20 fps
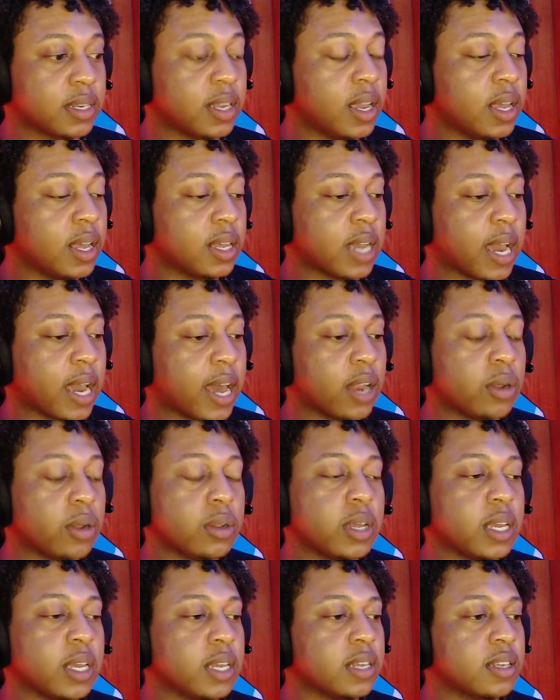I don't.
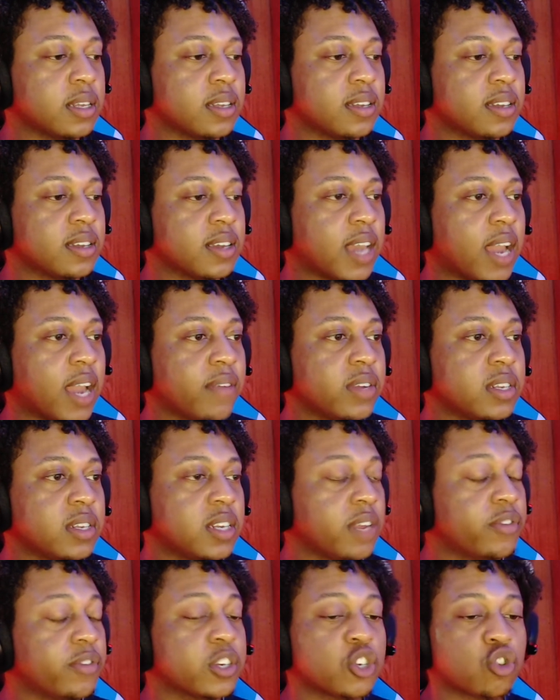It every
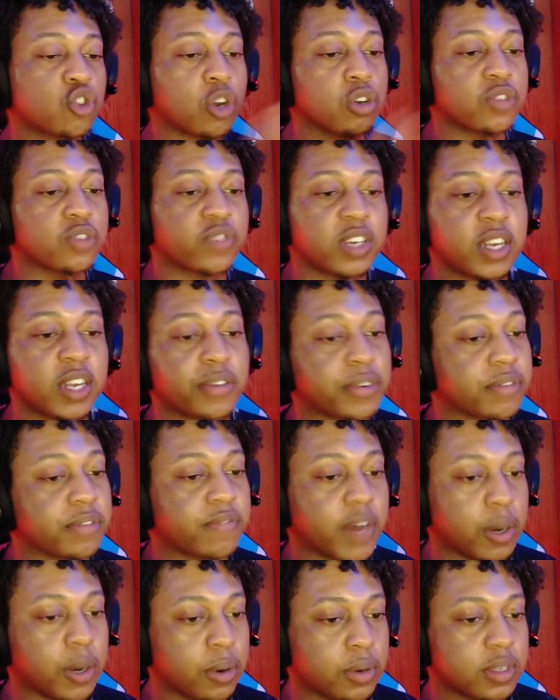different strokes for different
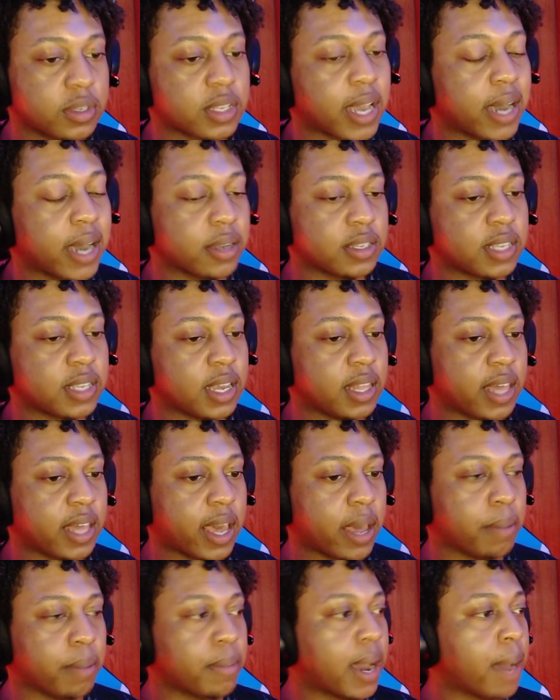folks. I'll say
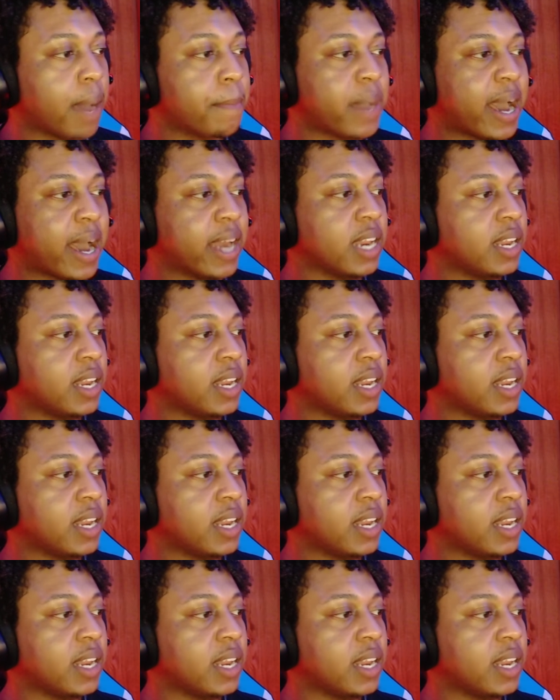that my body,